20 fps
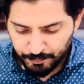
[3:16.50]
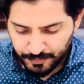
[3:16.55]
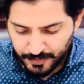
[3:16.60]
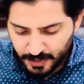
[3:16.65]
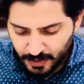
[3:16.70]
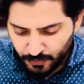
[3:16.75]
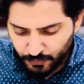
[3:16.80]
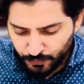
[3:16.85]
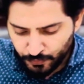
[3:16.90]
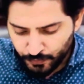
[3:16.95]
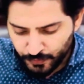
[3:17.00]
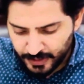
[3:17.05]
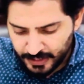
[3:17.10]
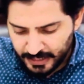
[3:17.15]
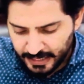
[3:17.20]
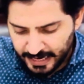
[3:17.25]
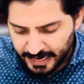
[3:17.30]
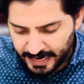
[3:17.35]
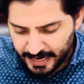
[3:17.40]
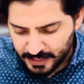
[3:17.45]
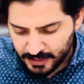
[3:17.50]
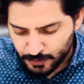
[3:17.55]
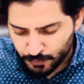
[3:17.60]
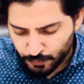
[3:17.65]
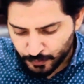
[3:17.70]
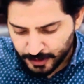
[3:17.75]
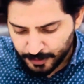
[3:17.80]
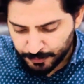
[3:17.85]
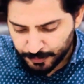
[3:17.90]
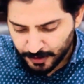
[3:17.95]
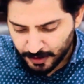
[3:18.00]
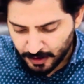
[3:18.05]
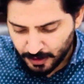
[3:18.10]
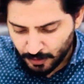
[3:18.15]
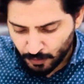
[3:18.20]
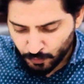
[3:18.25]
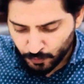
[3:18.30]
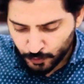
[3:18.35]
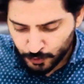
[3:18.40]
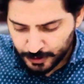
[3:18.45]
If we had,
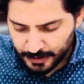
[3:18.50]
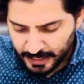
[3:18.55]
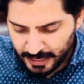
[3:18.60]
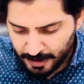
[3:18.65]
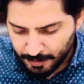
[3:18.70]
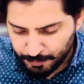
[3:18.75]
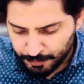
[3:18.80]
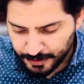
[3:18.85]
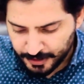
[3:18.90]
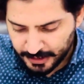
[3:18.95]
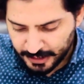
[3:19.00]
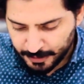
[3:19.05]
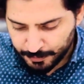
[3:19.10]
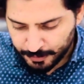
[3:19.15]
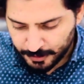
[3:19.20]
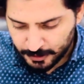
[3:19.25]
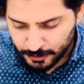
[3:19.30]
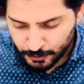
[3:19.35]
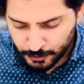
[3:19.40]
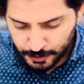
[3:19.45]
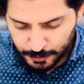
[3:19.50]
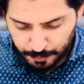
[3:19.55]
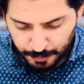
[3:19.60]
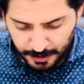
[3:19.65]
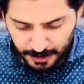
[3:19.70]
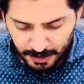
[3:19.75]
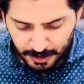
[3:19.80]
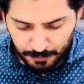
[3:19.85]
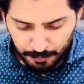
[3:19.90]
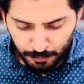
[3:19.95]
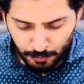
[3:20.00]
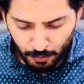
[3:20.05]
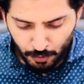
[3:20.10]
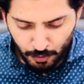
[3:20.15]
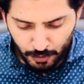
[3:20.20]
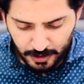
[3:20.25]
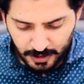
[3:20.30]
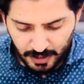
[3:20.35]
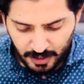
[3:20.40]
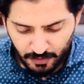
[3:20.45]
Webel would have been able to speak
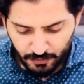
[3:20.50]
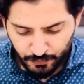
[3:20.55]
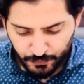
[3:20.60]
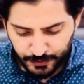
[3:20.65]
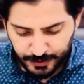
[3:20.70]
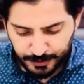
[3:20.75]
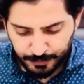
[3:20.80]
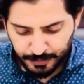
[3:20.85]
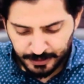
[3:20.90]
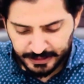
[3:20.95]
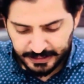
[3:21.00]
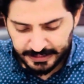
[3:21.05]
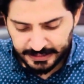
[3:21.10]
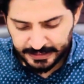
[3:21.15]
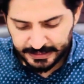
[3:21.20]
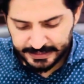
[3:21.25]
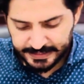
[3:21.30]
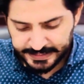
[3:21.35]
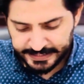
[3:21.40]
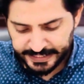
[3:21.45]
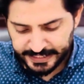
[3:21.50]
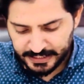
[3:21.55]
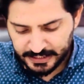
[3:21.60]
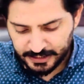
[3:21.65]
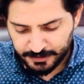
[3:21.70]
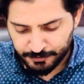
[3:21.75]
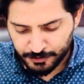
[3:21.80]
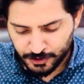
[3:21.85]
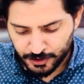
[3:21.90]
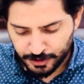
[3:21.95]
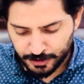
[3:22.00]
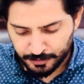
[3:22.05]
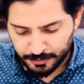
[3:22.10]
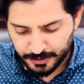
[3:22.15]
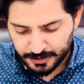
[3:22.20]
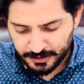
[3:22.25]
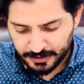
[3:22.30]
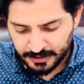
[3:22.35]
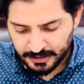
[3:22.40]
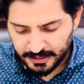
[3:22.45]
more comfortably in his native
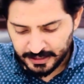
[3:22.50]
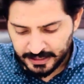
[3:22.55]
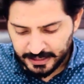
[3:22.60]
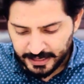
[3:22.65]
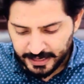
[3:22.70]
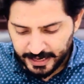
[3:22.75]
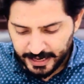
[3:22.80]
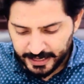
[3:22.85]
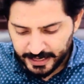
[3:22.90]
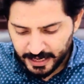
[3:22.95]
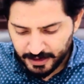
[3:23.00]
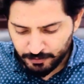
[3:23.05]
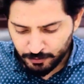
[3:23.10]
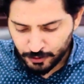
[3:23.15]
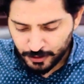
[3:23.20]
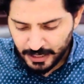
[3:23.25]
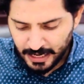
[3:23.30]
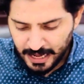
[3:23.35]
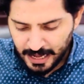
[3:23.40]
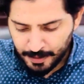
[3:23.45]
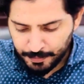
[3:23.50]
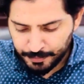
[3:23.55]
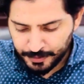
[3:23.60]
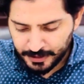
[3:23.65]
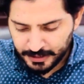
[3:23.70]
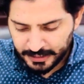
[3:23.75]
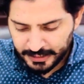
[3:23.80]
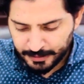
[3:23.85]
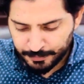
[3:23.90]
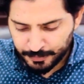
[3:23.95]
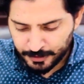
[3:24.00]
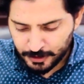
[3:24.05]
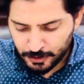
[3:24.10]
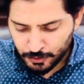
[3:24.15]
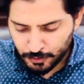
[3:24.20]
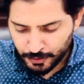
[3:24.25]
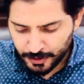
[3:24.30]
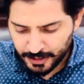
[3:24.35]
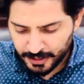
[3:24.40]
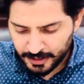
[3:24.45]
German, and I would have been able
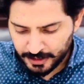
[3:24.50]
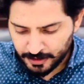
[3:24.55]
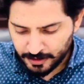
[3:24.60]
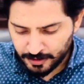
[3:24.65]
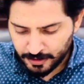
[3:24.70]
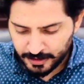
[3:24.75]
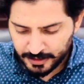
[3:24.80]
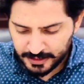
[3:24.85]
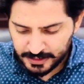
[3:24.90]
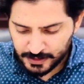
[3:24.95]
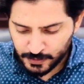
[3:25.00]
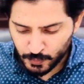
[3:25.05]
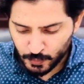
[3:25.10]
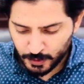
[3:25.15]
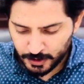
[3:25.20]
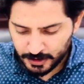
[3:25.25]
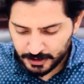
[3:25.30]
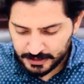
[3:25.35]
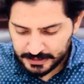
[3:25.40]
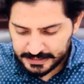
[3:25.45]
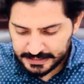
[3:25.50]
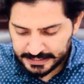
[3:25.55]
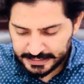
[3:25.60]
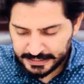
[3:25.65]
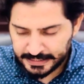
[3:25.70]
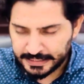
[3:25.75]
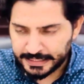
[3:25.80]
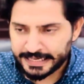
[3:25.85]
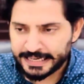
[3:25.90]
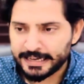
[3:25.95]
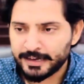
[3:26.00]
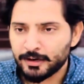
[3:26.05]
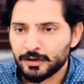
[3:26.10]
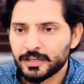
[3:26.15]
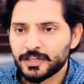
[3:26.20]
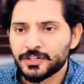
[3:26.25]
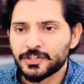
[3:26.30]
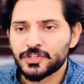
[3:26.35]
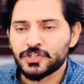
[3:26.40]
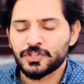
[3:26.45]
to hear his words in
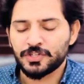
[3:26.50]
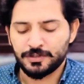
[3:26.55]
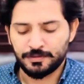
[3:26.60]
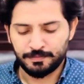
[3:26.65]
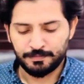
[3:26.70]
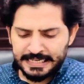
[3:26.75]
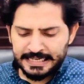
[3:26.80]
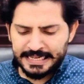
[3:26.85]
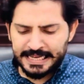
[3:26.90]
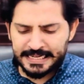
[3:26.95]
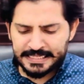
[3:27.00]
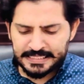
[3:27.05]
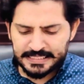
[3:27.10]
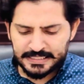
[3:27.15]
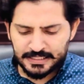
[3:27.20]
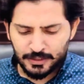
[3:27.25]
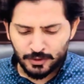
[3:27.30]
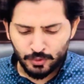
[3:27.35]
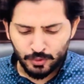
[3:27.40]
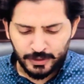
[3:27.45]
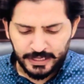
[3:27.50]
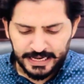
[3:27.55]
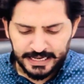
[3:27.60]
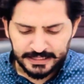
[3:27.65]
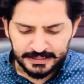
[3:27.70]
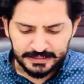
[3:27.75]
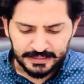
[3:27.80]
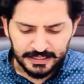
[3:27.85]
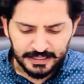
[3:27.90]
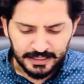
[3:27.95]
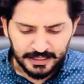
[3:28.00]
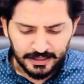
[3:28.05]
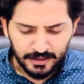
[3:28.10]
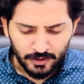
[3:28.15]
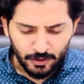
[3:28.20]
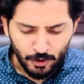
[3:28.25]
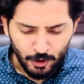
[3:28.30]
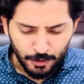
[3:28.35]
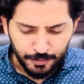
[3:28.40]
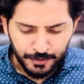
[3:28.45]
English. Let's look at
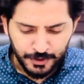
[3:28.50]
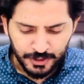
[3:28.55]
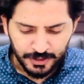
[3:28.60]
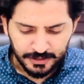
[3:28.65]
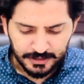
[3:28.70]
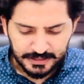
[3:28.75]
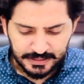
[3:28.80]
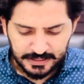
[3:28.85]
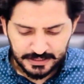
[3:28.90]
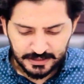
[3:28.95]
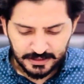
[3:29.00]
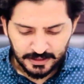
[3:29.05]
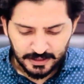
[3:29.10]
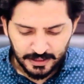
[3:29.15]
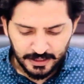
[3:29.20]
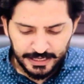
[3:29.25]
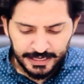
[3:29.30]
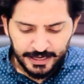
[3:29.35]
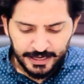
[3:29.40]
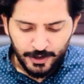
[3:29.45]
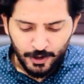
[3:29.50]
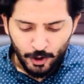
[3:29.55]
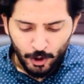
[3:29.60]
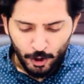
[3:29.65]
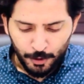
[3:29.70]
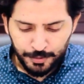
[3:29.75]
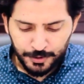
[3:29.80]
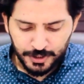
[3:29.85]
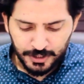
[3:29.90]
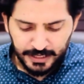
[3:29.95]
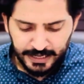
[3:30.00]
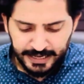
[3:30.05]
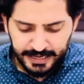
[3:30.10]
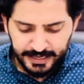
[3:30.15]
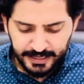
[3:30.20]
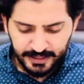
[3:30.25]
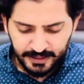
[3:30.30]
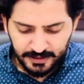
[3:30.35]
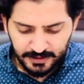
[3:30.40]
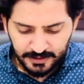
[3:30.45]
the options. Option
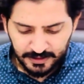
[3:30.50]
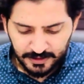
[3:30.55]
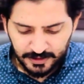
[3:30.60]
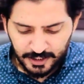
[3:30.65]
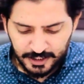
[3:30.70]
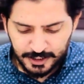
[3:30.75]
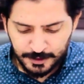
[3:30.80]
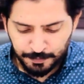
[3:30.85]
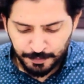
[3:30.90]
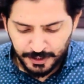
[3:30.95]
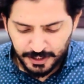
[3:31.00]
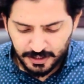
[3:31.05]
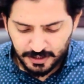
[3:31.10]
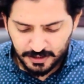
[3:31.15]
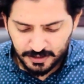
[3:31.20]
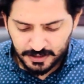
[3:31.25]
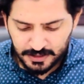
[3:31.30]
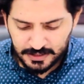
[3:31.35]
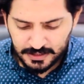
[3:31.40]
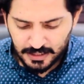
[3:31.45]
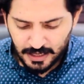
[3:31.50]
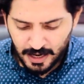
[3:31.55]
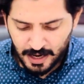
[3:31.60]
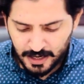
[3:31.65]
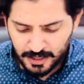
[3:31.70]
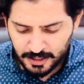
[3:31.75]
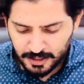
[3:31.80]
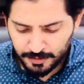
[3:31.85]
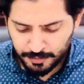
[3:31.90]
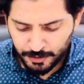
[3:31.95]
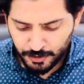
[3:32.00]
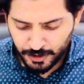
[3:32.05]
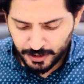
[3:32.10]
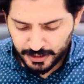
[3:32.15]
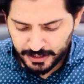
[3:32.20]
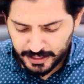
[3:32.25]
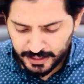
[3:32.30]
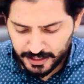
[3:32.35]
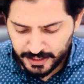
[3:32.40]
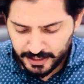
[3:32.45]
A, the speakers are
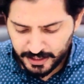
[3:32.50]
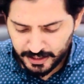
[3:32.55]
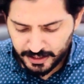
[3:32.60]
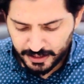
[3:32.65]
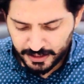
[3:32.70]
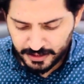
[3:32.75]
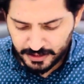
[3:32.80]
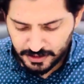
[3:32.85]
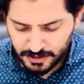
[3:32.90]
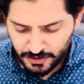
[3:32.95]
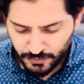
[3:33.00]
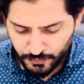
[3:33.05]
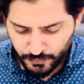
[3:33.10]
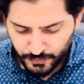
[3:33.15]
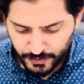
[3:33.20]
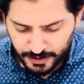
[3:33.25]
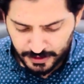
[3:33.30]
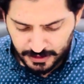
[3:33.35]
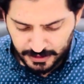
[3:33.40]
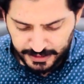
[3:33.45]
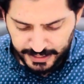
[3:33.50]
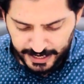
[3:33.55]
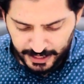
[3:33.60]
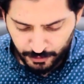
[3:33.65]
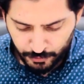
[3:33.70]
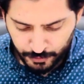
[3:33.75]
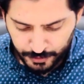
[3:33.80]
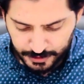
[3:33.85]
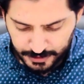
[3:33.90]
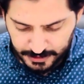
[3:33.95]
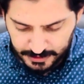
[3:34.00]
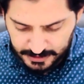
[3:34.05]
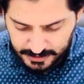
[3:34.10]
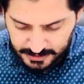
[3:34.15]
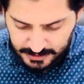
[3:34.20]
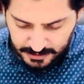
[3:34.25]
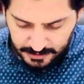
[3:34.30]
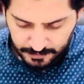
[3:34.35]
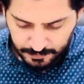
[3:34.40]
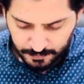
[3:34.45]
communicating in different
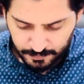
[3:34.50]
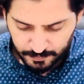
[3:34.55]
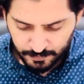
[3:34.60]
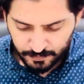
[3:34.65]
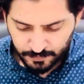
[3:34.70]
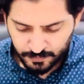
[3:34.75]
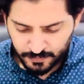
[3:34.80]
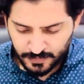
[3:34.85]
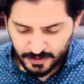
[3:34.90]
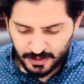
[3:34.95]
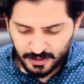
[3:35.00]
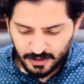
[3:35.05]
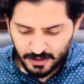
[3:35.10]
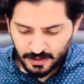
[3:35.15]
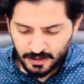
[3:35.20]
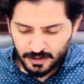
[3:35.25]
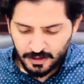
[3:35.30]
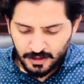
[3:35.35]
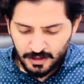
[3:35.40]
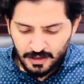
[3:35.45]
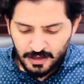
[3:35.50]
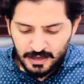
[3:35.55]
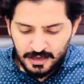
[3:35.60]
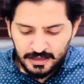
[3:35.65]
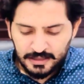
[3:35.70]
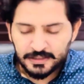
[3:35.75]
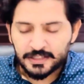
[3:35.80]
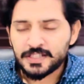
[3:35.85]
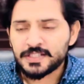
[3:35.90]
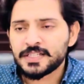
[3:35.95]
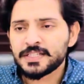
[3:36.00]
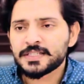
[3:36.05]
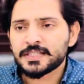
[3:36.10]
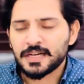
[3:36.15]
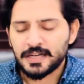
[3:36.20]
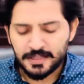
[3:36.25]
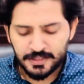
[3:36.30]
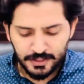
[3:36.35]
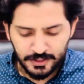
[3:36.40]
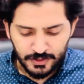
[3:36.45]
languages. This
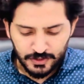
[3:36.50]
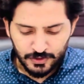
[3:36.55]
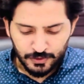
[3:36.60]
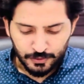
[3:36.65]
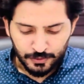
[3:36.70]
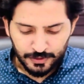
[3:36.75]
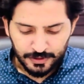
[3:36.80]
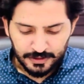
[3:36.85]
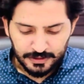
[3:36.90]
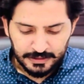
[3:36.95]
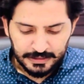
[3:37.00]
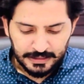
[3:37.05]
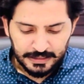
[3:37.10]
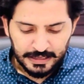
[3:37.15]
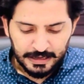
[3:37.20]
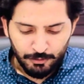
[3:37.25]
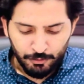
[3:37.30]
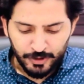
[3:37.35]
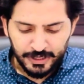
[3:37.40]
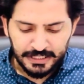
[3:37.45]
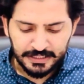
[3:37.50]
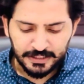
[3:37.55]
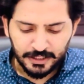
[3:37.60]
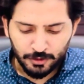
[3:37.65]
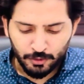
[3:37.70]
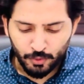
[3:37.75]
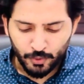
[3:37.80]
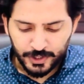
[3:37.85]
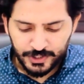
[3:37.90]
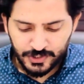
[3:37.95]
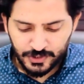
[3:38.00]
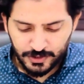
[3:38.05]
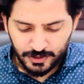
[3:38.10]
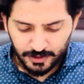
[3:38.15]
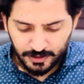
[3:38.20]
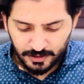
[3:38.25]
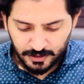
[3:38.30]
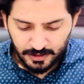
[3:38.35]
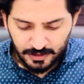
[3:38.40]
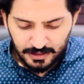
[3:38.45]
is understood. Read the
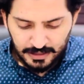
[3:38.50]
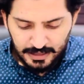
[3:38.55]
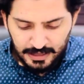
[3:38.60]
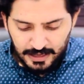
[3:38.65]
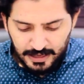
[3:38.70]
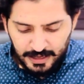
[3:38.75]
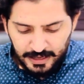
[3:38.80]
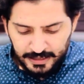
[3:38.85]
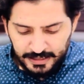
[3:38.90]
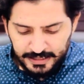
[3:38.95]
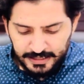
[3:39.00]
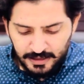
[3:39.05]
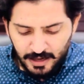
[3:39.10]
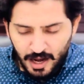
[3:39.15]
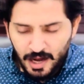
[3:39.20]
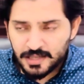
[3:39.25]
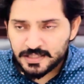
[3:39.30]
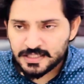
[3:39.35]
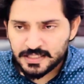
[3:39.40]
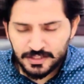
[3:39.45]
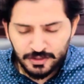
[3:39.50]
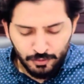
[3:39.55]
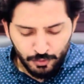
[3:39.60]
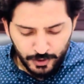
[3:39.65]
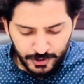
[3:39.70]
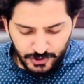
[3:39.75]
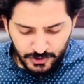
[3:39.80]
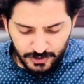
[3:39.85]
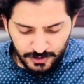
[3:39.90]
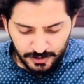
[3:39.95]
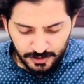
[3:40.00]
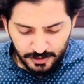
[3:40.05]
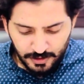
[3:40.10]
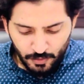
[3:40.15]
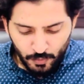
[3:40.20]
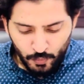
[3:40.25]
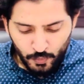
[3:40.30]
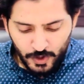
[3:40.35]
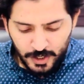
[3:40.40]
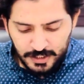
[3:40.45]
question. He asks in
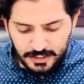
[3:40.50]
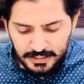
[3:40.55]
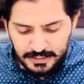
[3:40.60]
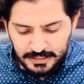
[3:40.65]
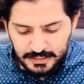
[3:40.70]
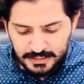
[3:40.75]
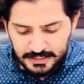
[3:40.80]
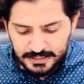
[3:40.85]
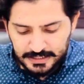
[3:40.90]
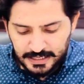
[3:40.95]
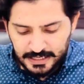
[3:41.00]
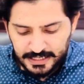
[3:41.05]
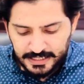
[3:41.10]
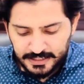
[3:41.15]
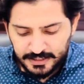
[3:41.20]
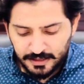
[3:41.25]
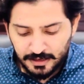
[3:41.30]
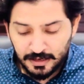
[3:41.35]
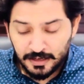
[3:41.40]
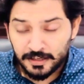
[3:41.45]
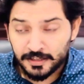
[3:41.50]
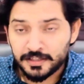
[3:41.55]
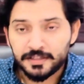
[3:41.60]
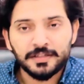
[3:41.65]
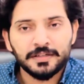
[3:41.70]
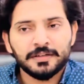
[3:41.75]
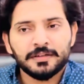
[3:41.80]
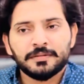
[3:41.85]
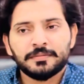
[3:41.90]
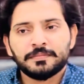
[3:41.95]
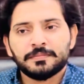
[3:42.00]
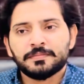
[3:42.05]
question, what does the reader learn?